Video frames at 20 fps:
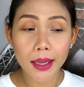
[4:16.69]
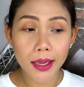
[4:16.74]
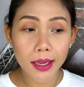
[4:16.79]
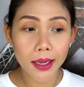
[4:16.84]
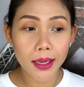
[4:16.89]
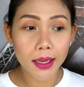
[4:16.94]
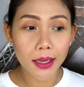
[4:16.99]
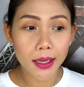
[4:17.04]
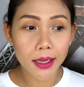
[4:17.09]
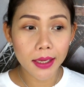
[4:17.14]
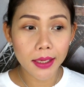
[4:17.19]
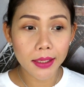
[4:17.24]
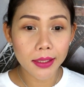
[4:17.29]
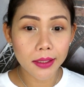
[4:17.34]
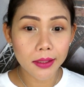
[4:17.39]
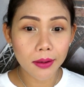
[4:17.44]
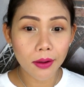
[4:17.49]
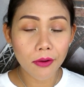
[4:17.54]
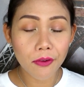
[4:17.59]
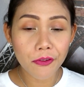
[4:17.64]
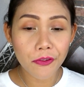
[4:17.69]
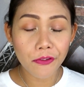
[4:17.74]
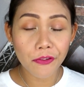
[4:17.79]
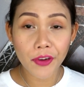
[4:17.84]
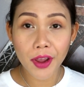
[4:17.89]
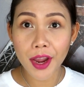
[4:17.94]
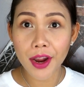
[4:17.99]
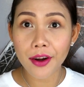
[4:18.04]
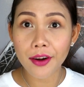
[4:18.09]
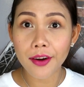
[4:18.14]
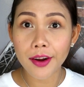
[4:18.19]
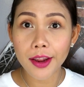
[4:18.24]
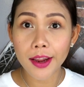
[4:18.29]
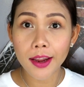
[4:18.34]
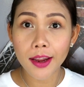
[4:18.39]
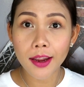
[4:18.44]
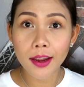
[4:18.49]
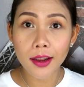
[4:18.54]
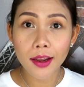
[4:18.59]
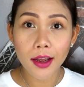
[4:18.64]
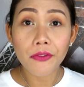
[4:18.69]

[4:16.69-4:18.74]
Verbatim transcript: is very